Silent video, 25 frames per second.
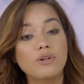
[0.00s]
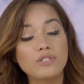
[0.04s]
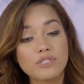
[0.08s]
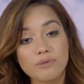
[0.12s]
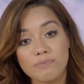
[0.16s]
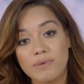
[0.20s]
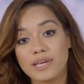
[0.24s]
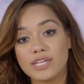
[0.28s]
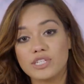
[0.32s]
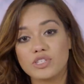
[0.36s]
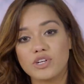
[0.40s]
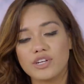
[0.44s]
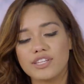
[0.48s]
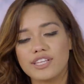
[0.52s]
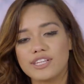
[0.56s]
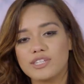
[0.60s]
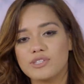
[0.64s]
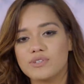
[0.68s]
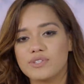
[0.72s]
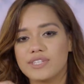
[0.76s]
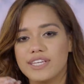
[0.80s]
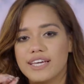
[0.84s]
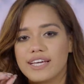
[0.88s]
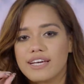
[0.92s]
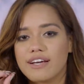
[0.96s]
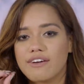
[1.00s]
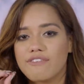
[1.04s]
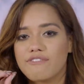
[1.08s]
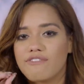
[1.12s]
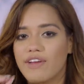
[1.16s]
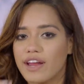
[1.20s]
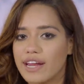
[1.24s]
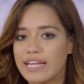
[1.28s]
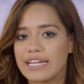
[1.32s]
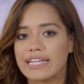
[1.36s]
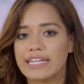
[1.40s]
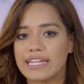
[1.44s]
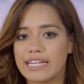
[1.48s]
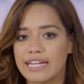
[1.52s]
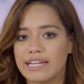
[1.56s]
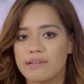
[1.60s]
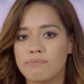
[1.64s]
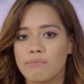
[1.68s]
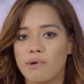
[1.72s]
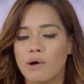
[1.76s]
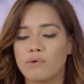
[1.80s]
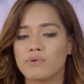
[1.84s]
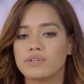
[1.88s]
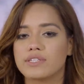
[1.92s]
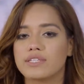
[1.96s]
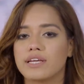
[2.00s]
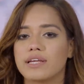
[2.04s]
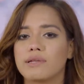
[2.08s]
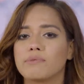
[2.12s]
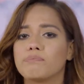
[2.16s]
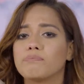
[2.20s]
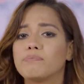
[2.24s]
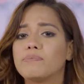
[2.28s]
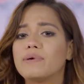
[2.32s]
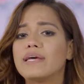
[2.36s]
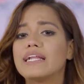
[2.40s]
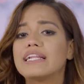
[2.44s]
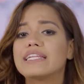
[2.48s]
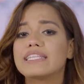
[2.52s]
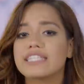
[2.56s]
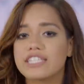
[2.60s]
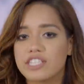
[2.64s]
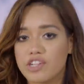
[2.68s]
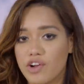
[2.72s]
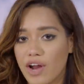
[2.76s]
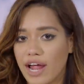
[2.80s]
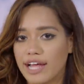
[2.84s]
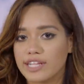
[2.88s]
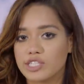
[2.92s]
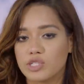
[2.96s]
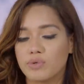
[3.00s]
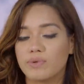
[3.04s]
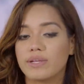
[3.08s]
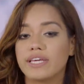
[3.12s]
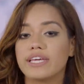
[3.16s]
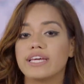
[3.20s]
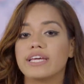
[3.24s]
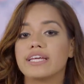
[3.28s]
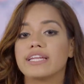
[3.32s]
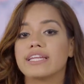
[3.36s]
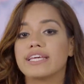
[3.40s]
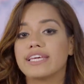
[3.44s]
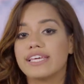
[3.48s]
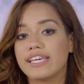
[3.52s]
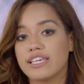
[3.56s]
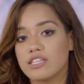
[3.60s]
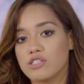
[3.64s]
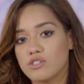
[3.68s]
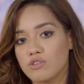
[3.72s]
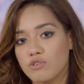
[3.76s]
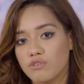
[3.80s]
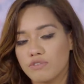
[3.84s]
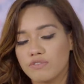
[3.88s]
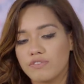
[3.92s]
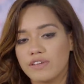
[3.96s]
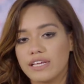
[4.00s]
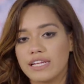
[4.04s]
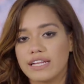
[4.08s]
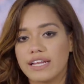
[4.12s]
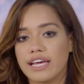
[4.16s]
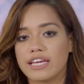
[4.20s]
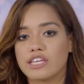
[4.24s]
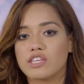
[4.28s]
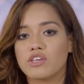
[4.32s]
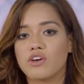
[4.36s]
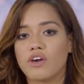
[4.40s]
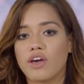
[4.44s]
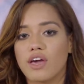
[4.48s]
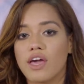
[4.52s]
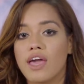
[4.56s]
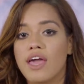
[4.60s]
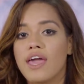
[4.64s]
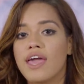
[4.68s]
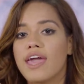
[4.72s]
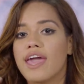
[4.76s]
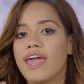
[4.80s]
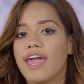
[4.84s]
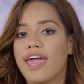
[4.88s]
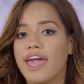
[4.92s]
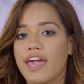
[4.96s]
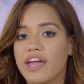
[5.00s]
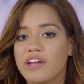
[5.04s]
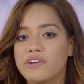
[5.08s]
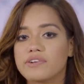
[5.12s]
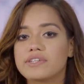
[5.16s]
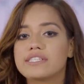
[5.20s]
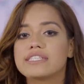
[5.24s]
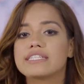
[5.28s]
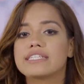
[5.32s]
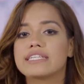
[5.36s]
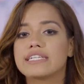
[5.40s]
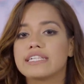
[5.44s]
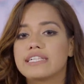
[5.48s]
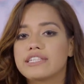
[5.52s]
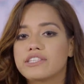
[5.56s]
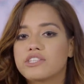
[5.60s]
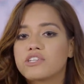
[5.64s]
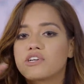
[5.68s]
Also make sure that you take very little amount and build it gradually in case you feel like your hair is still